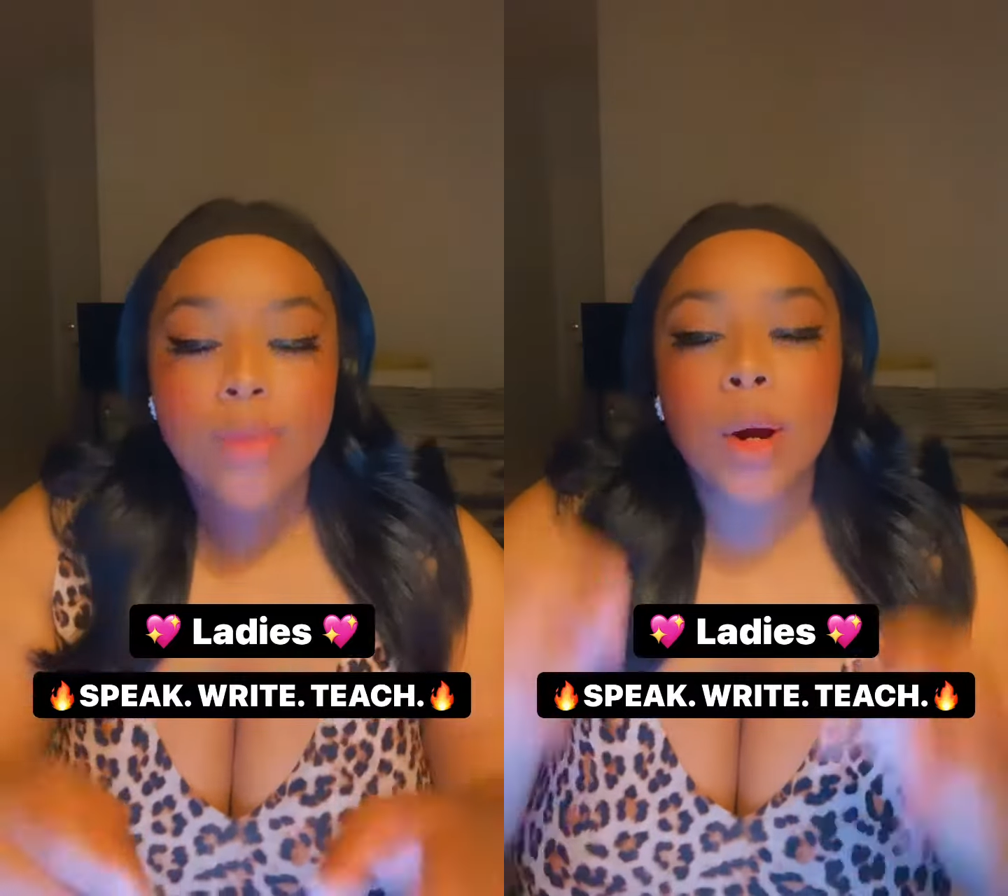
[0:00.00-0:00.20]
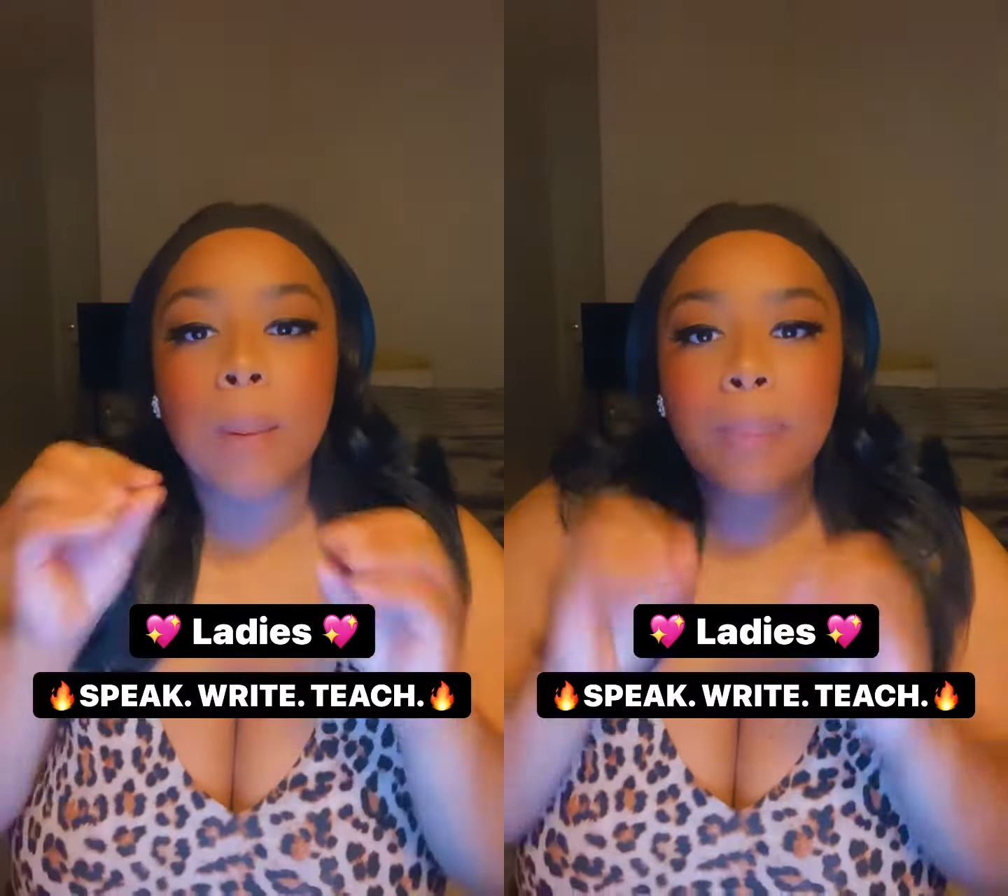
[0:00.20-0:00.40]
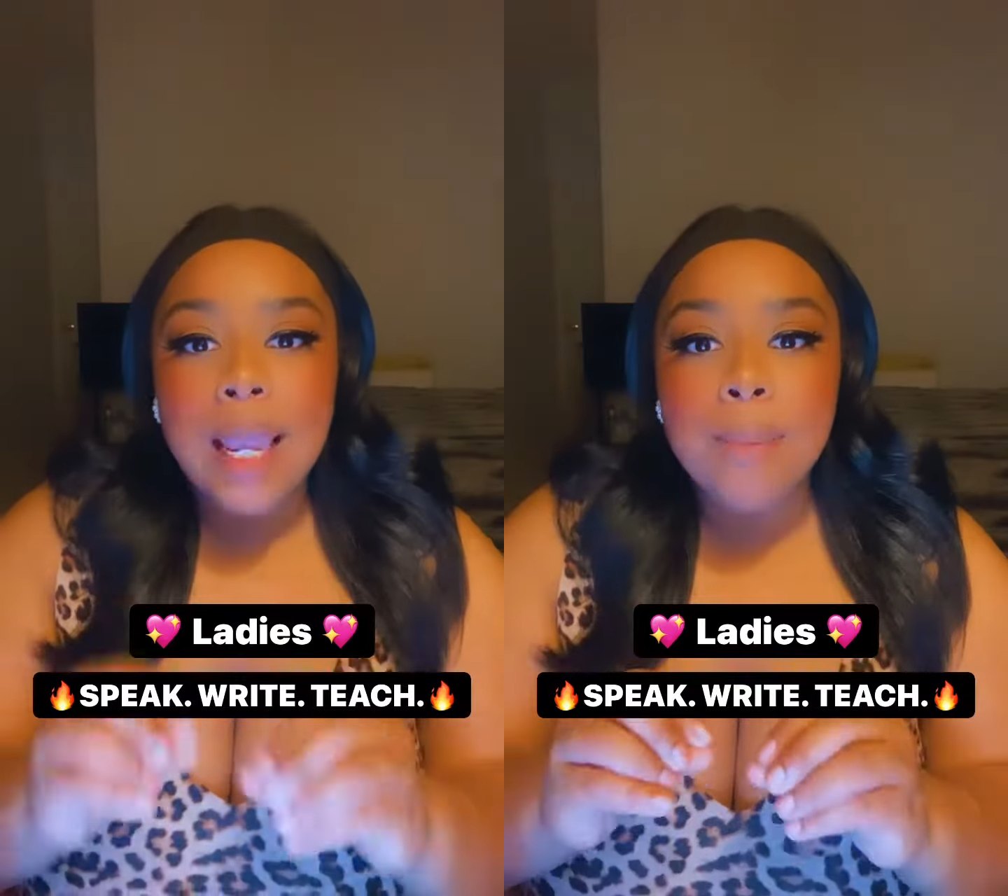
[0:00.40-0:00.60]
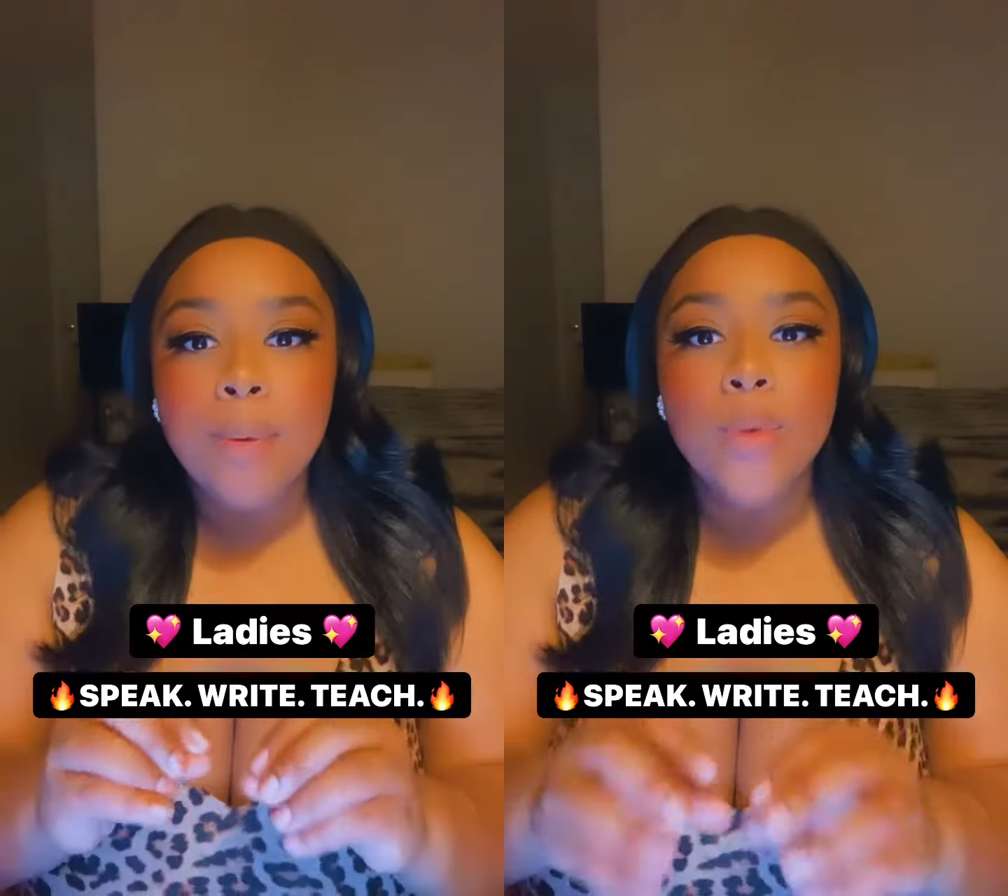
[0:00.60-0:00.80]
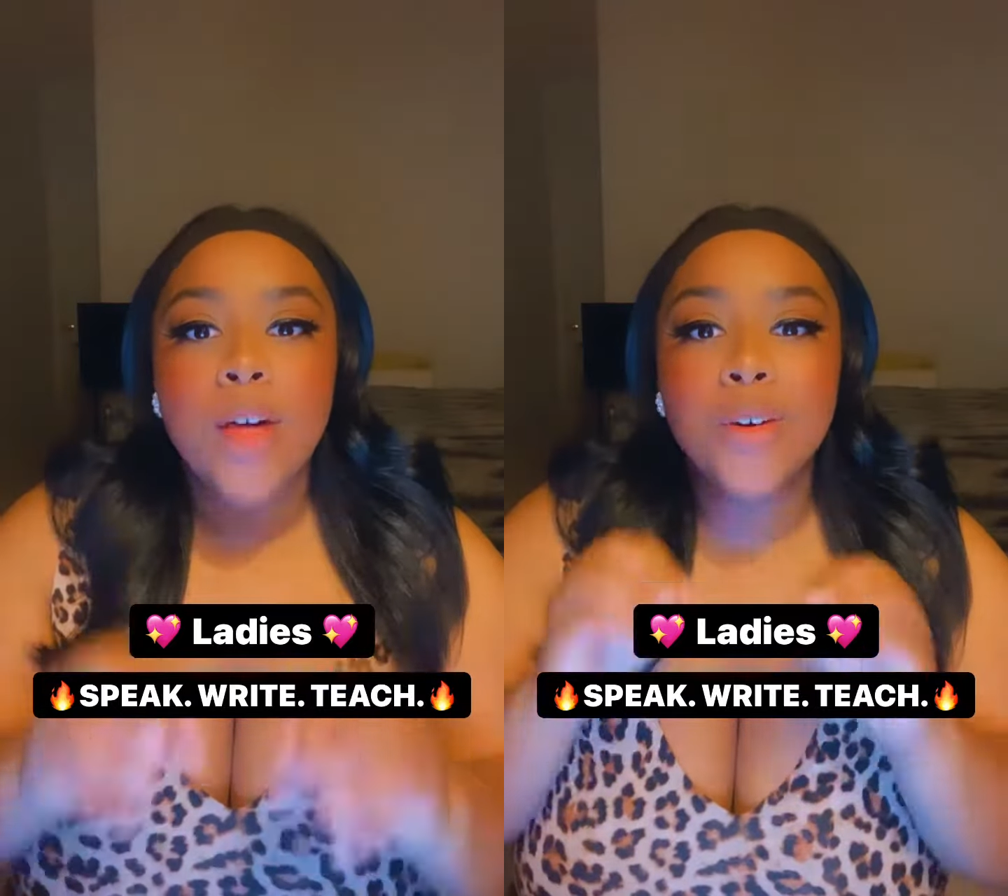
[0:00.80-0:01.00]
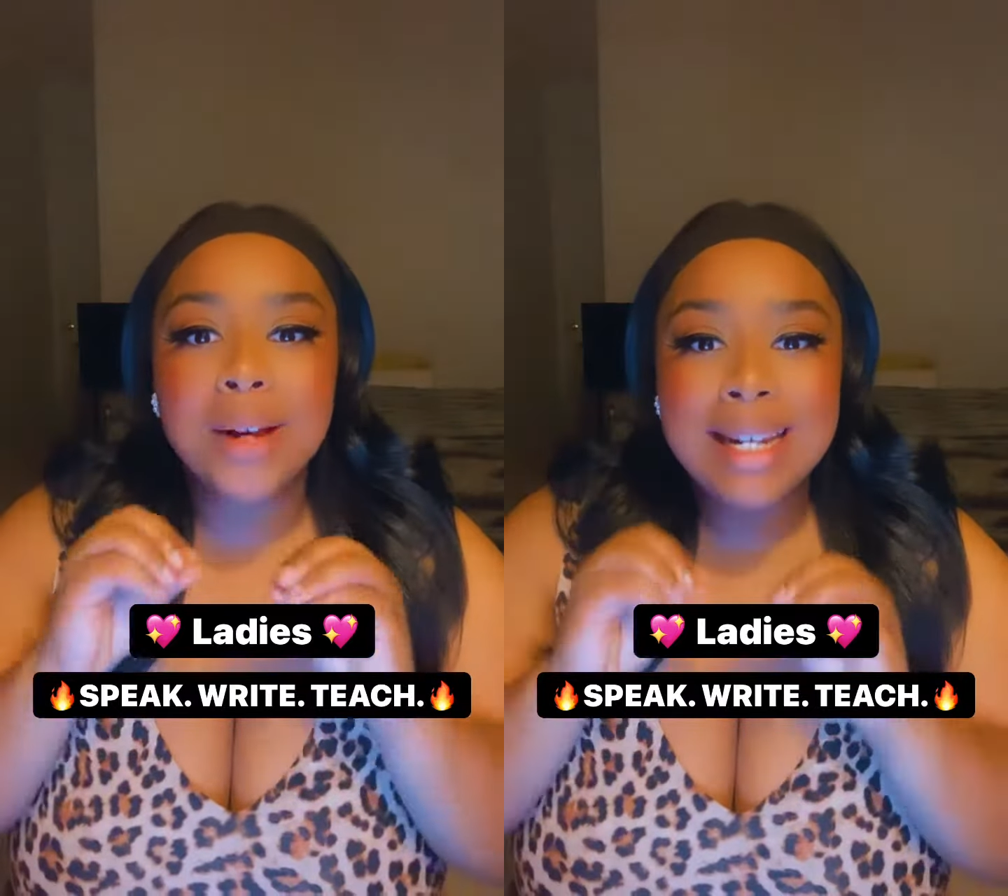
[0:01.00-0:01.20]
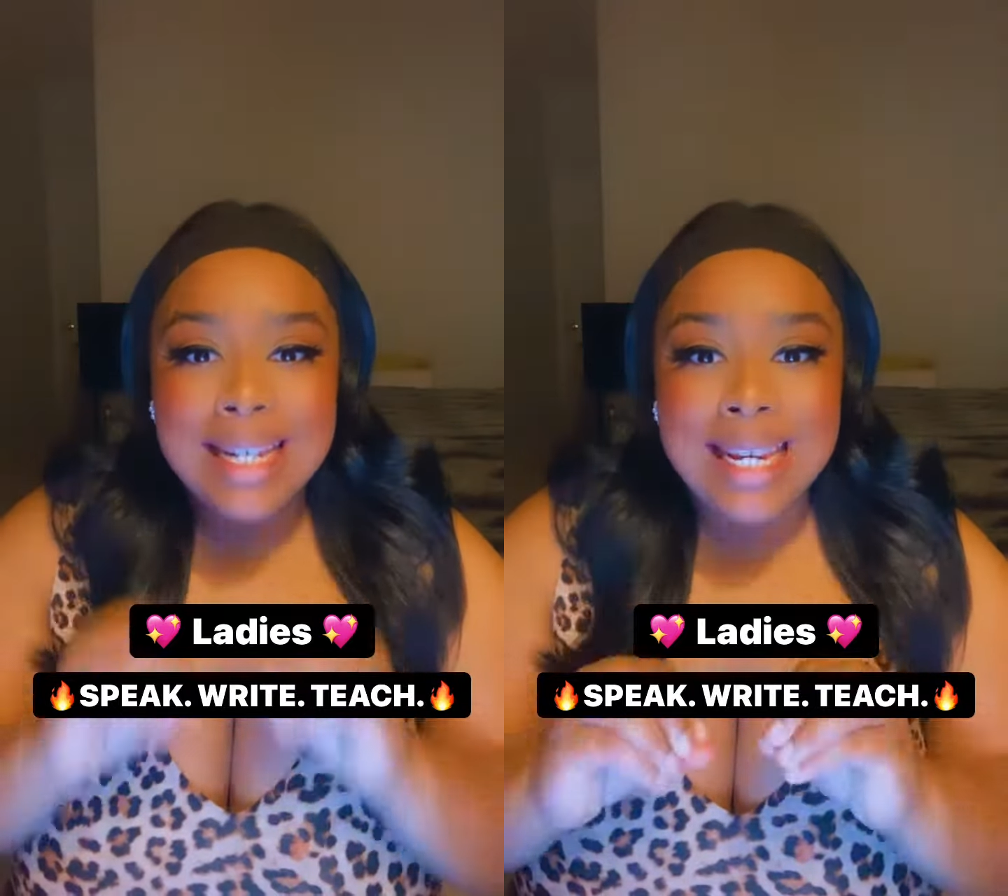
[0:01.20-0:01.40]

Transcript: There are people that are in